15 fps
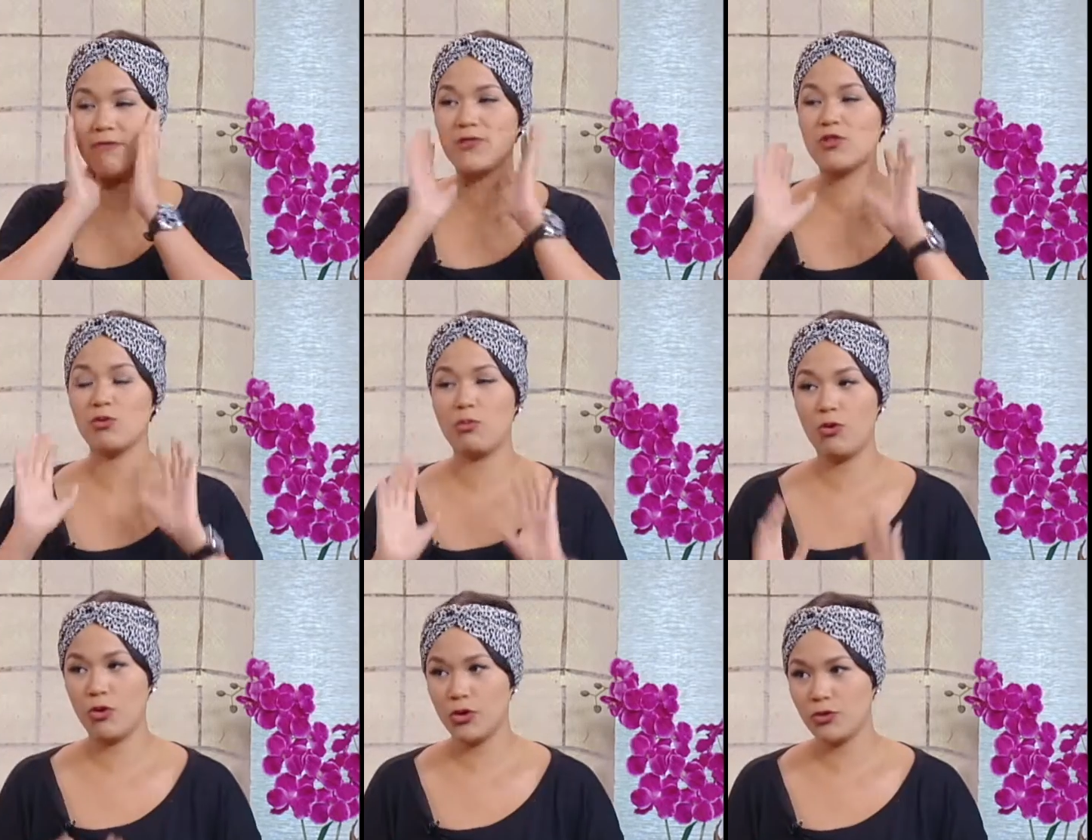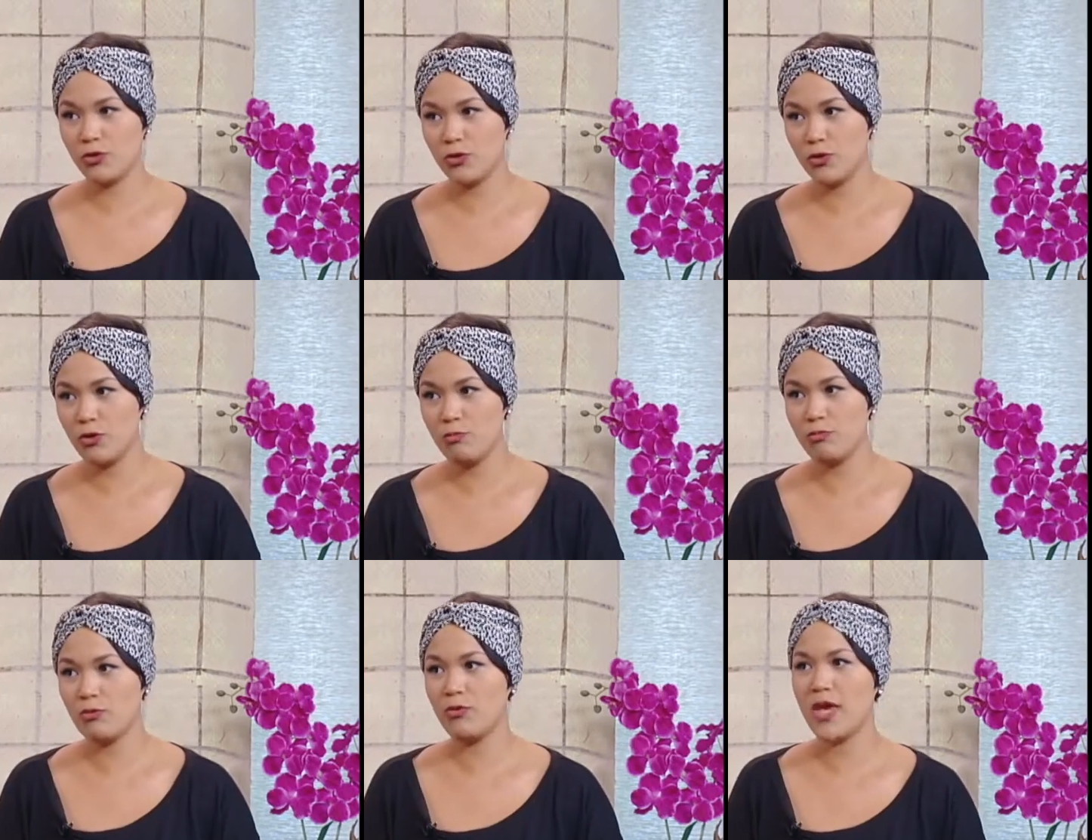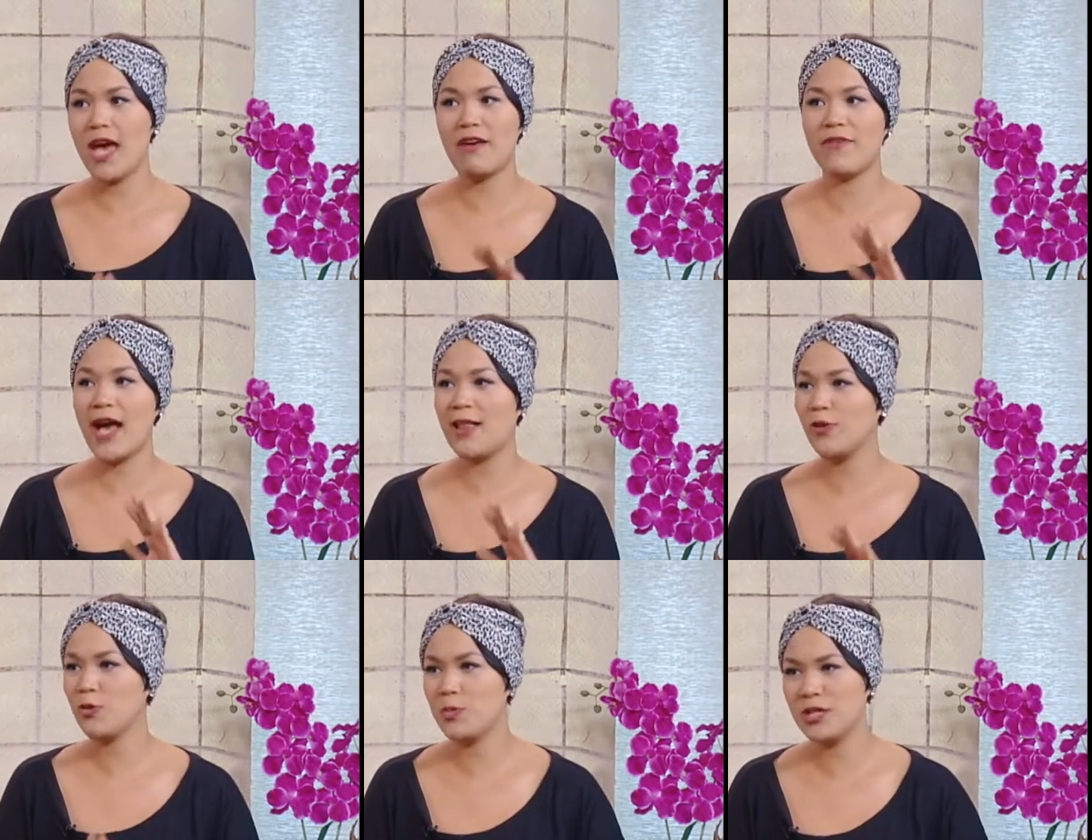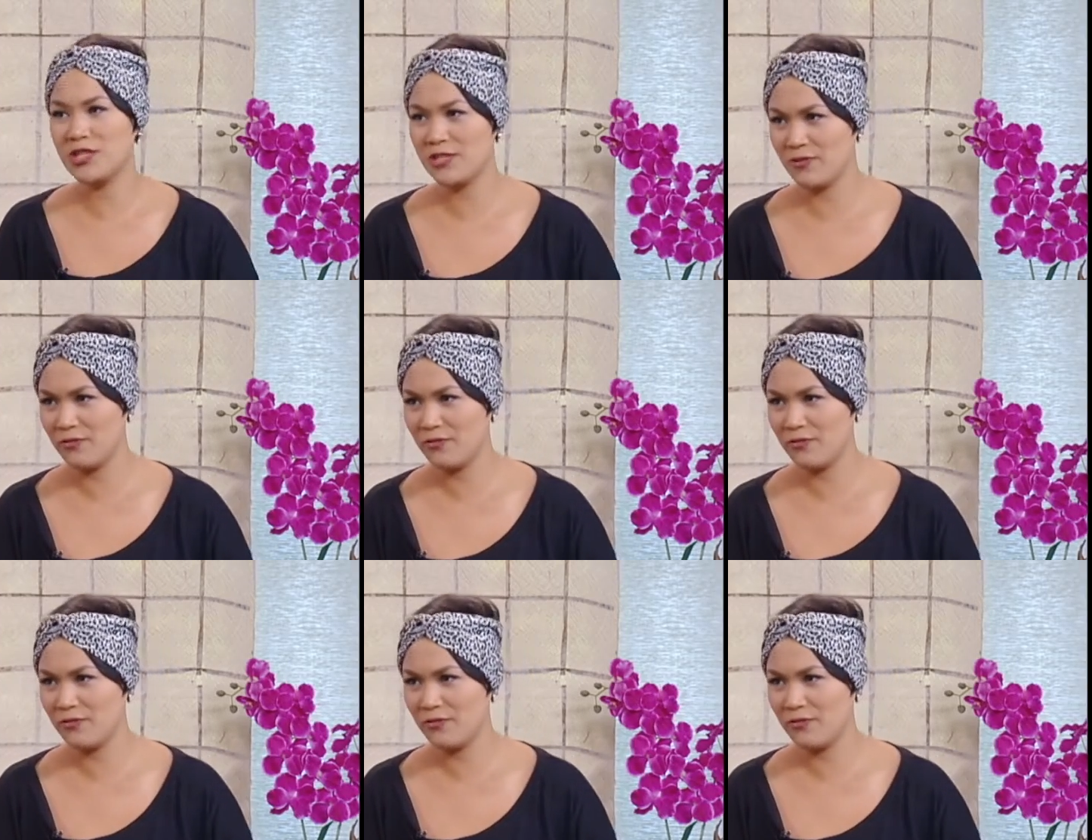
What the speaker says: a support group. We have Alopecia